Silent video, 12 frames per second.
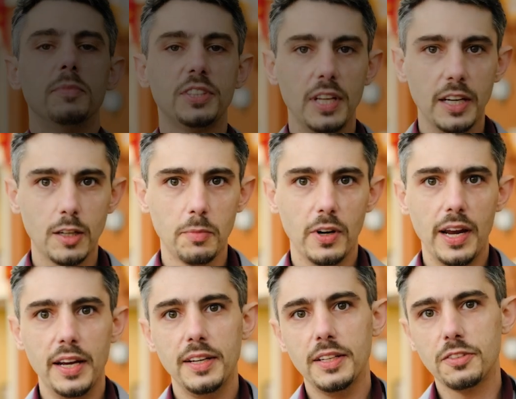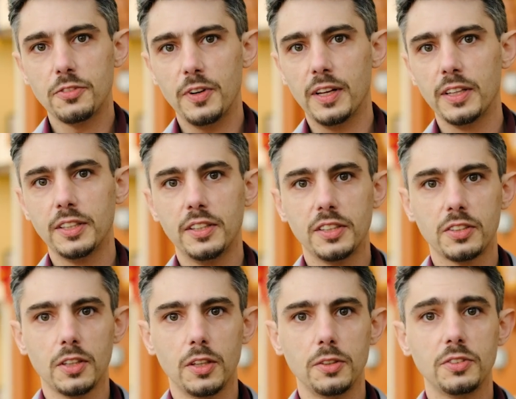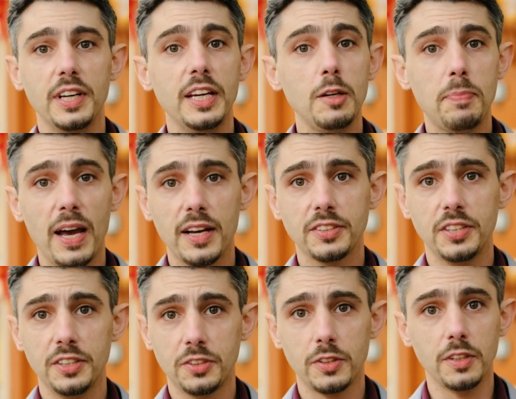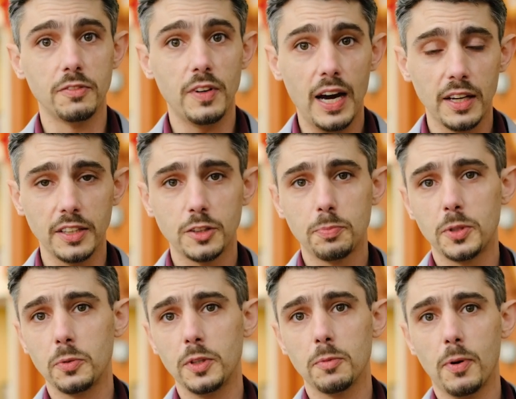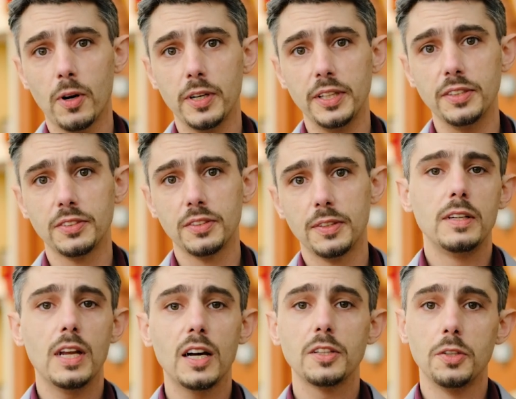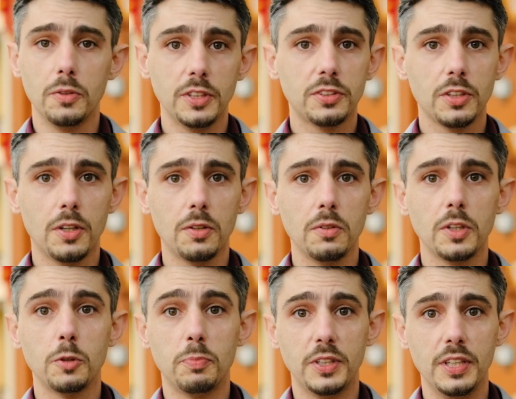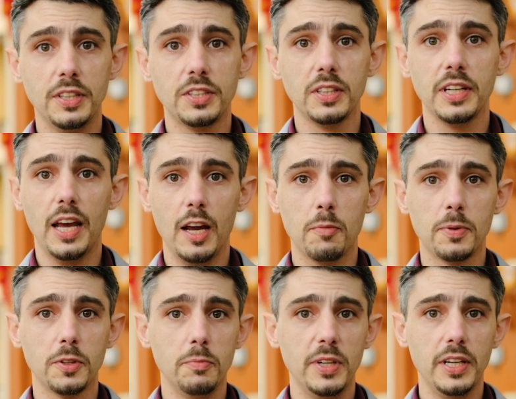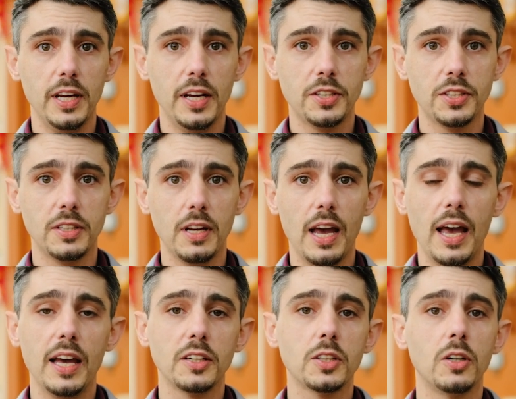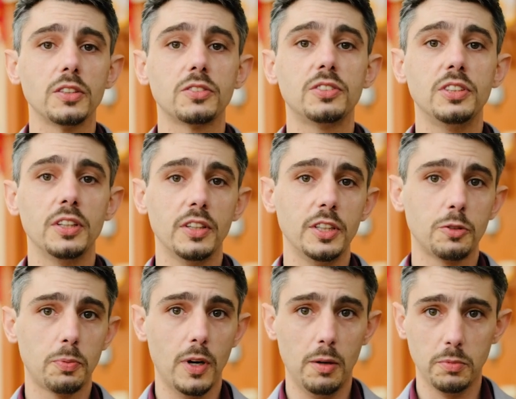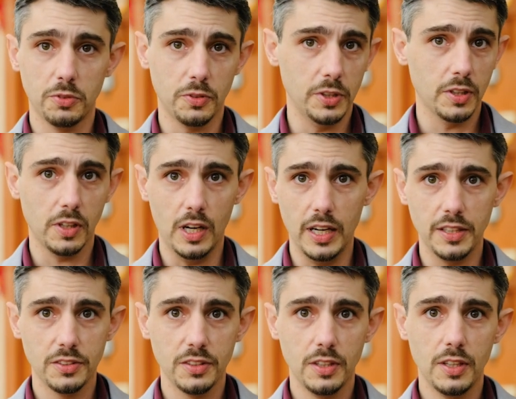Mistake number 8 is failing to disclose any past history of violence between the parties. Not doing so could potentially hamper the mediation and cause serious problems for your clients.